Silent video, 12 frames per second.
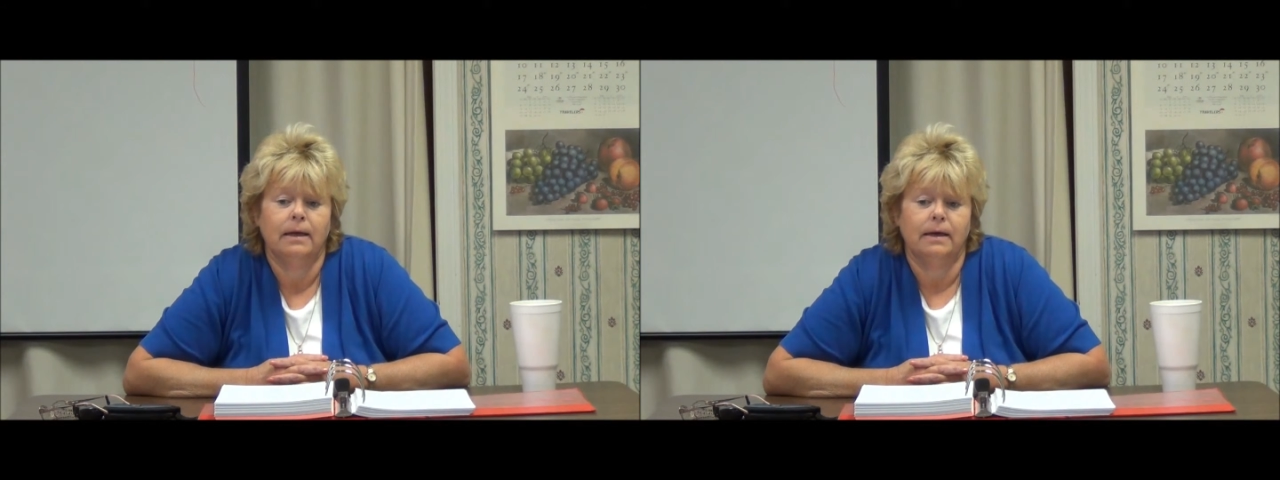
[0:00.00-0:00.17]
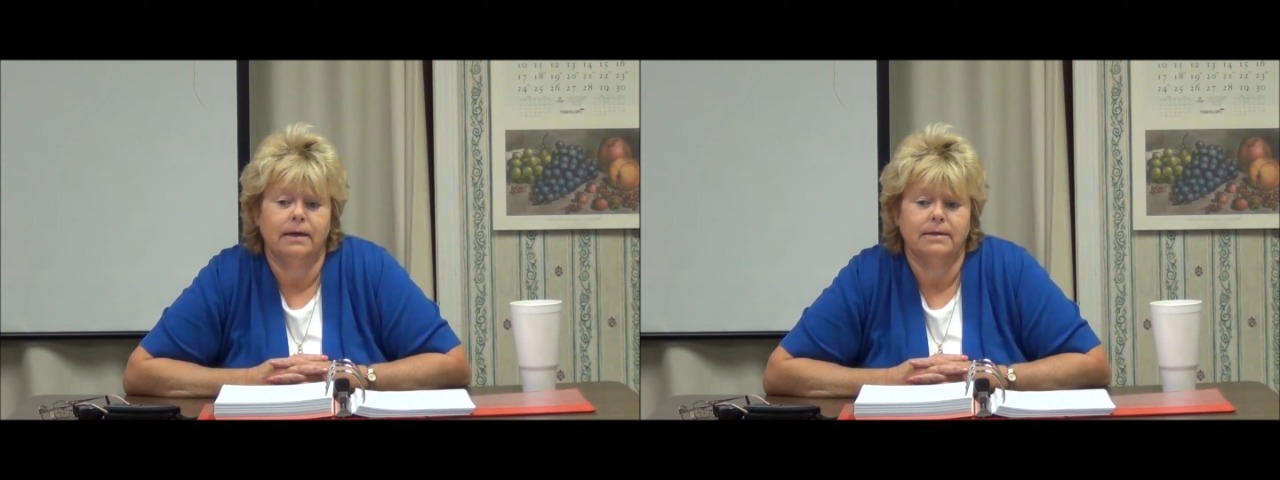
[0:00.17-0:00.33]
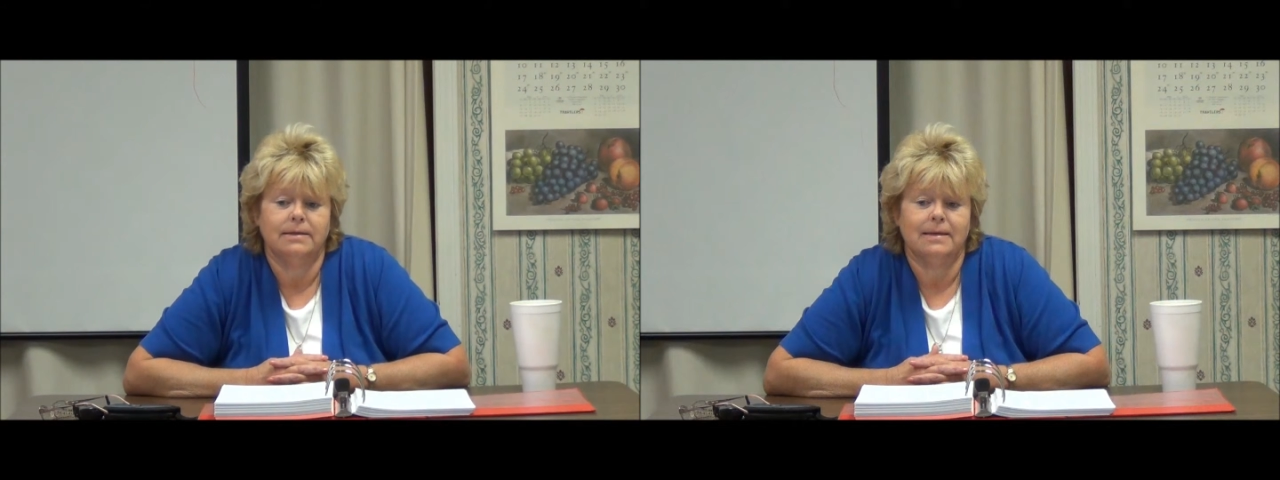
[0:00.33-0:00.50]

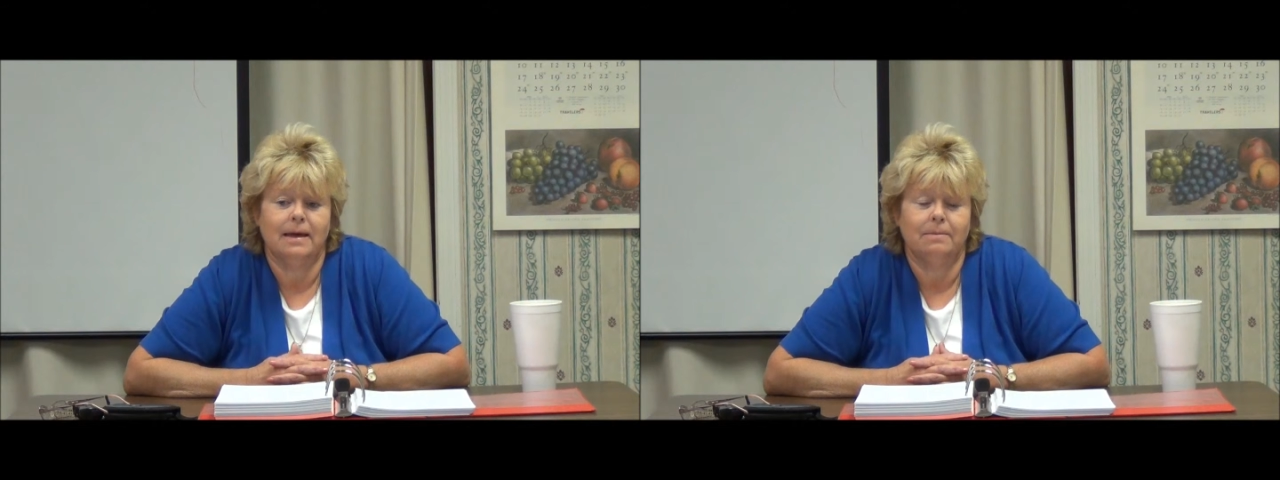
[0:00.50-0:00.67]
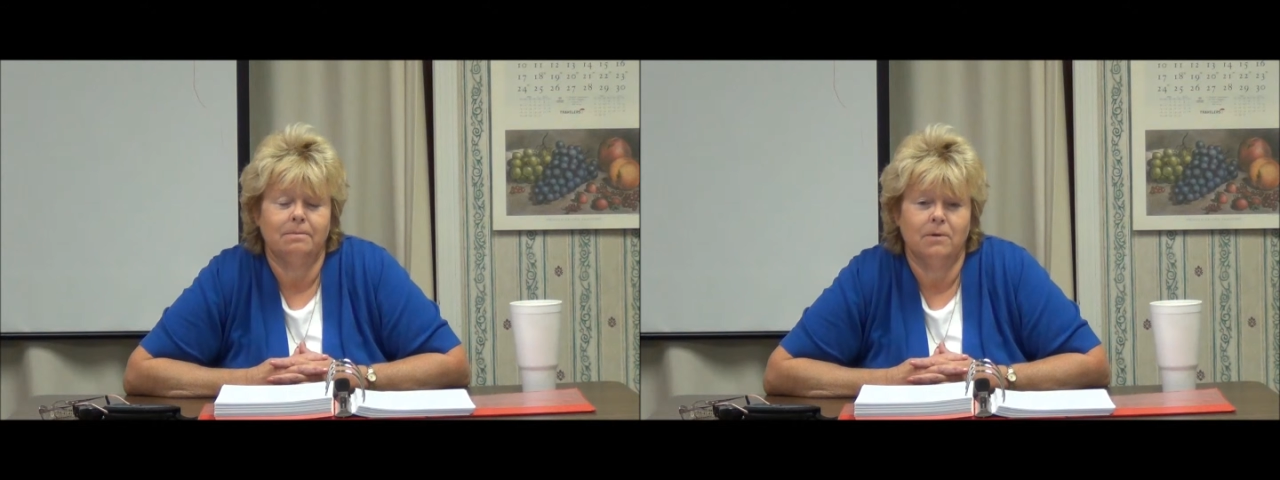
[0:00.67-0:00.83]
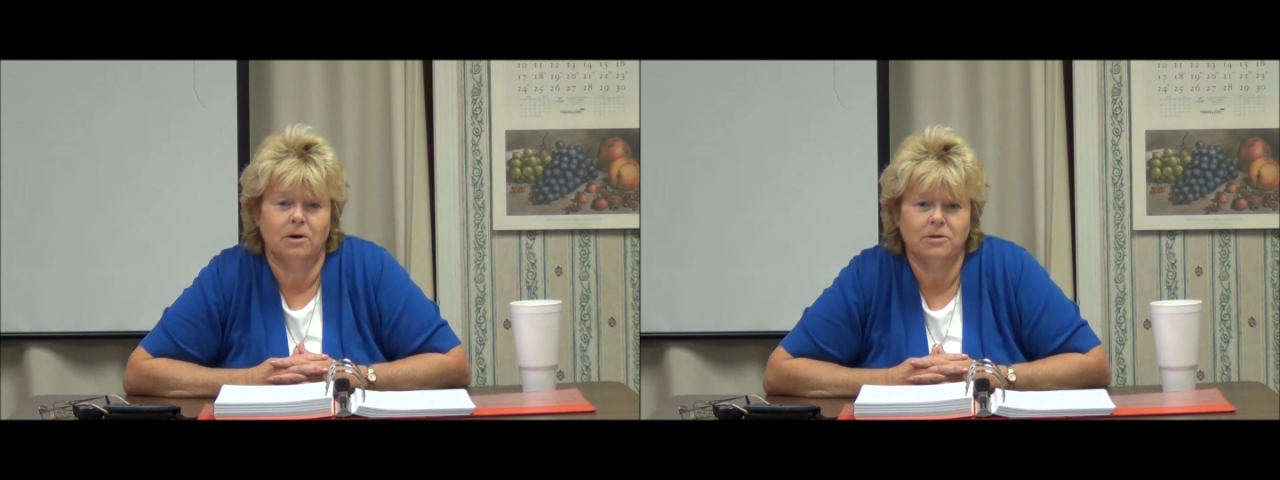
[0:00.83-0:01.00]
is
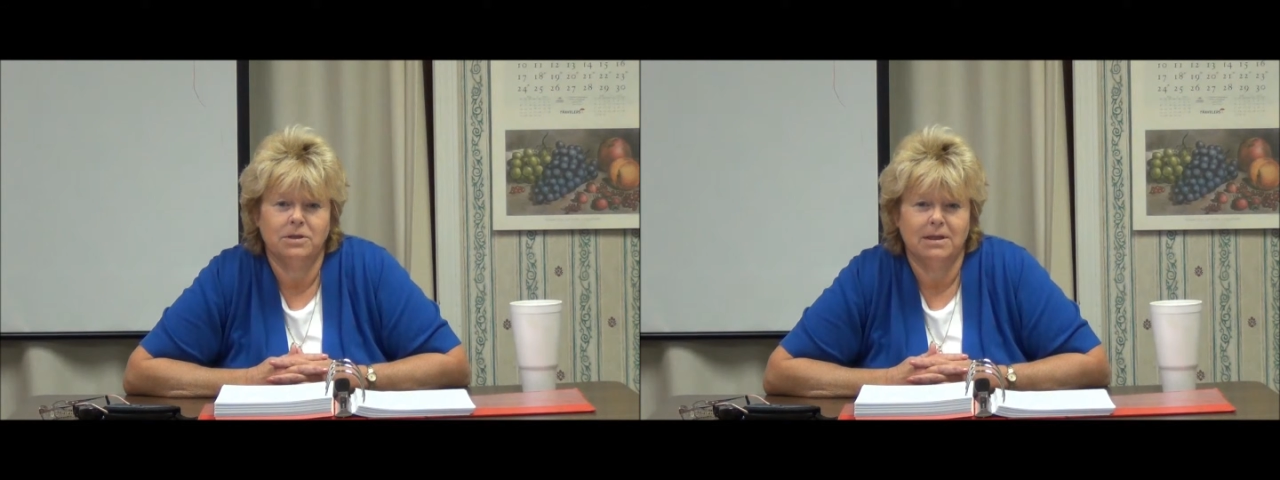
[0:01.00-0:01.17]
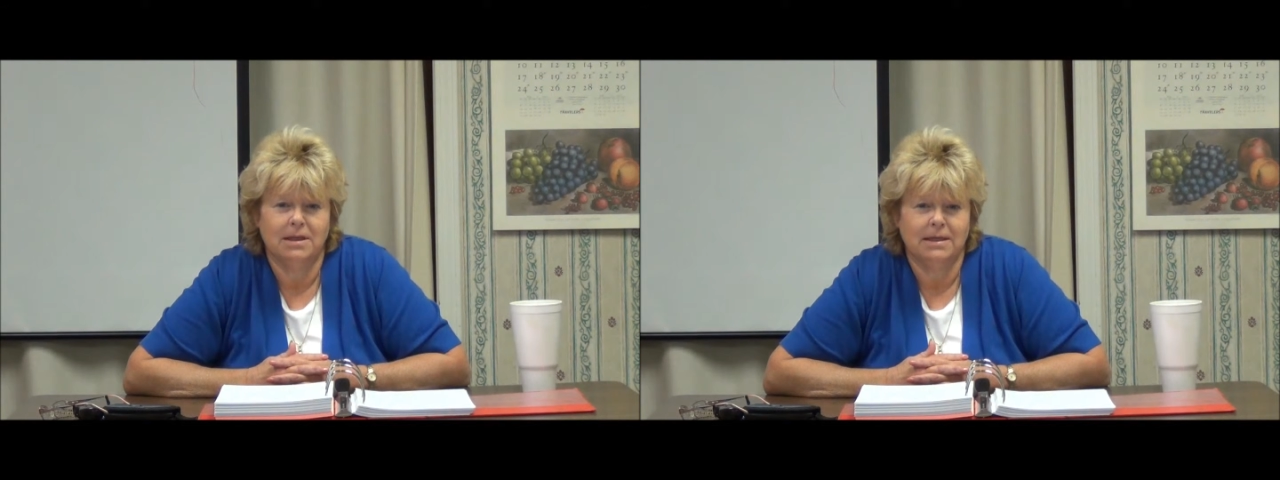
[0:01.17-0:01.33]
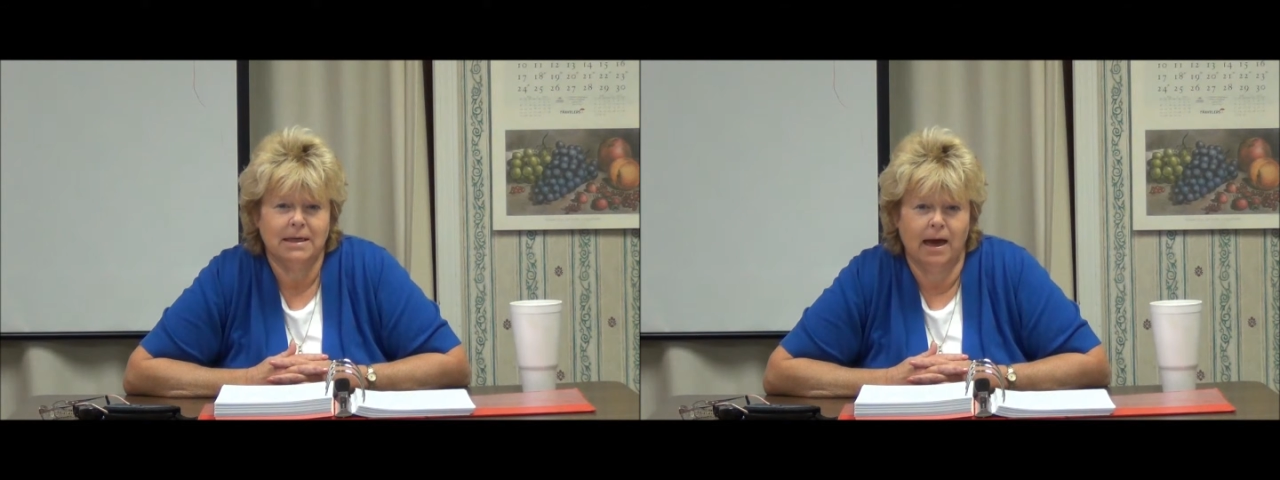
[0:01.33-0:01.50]
that most
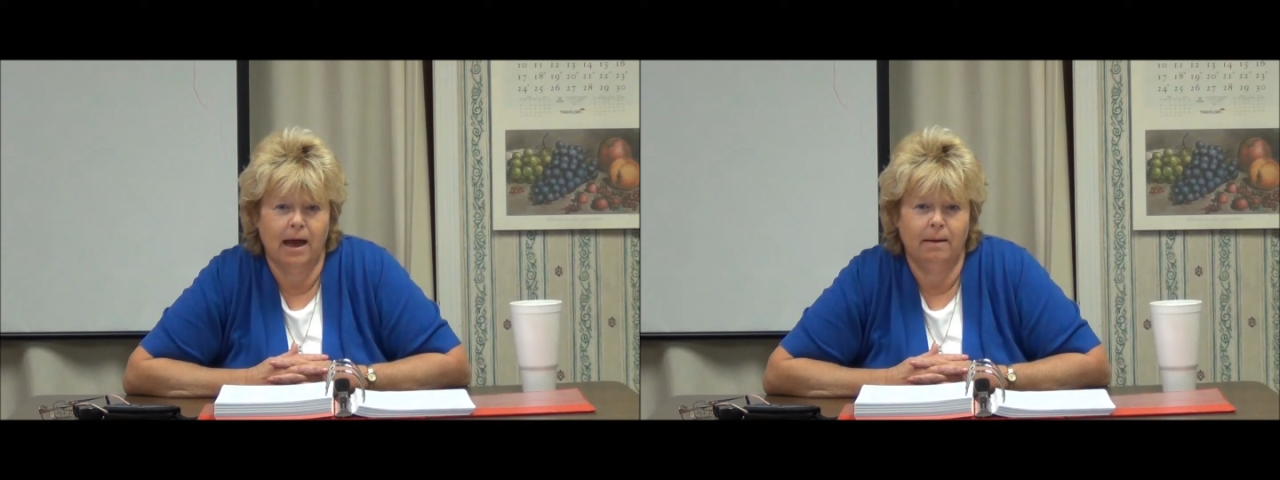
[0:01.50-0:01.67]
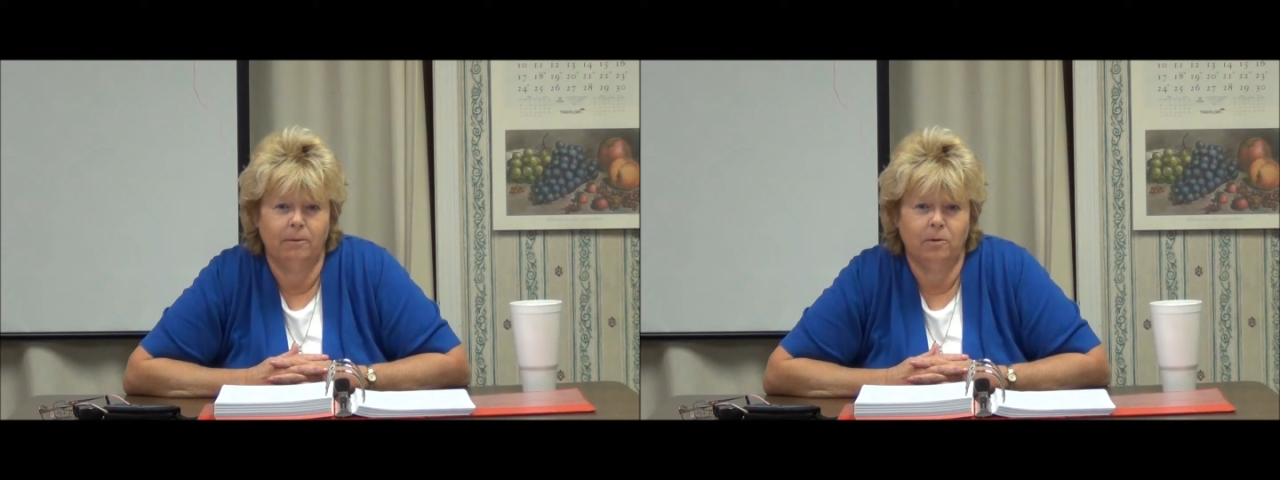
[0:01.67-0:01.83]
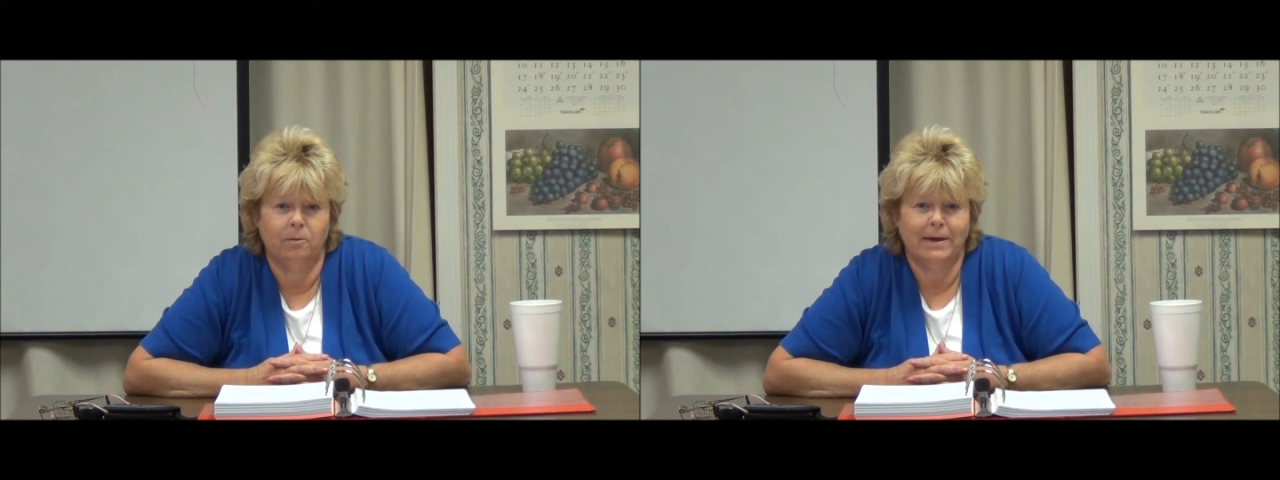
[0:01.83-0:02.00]
of the
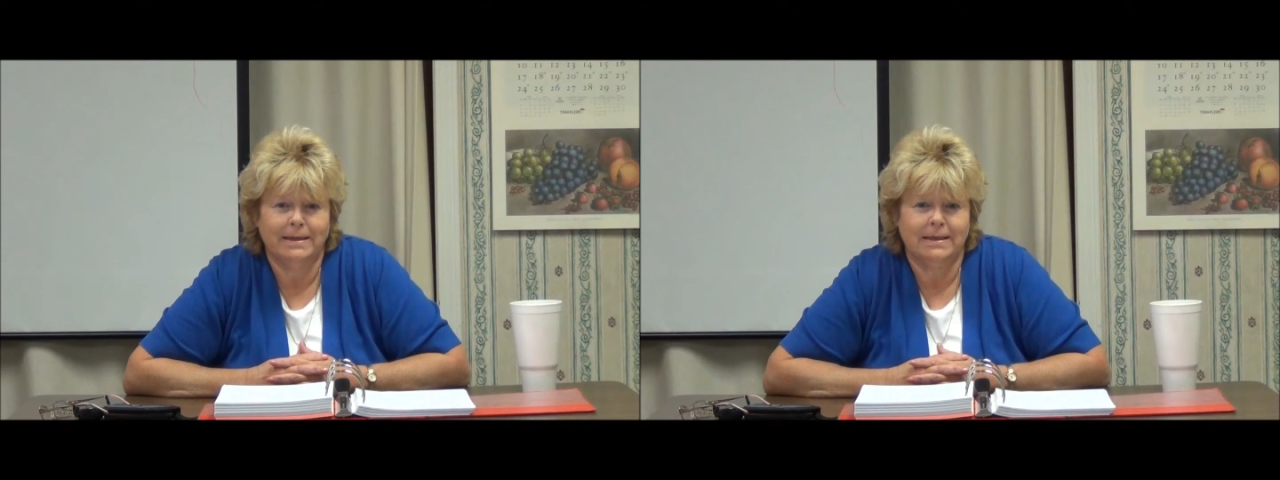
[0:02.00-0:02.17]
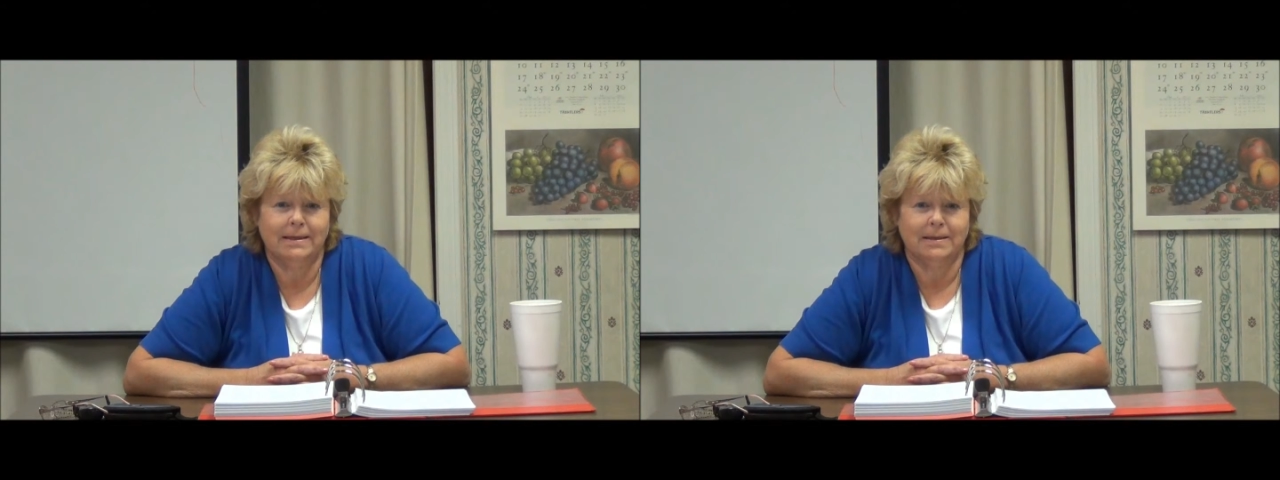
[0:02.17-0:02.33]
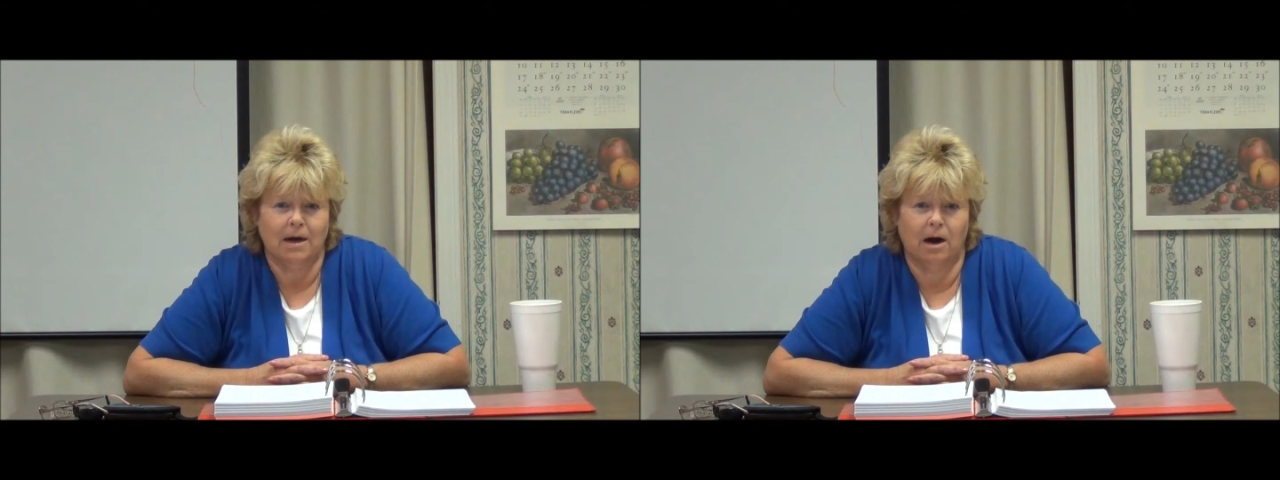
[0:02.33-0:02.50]
time when residents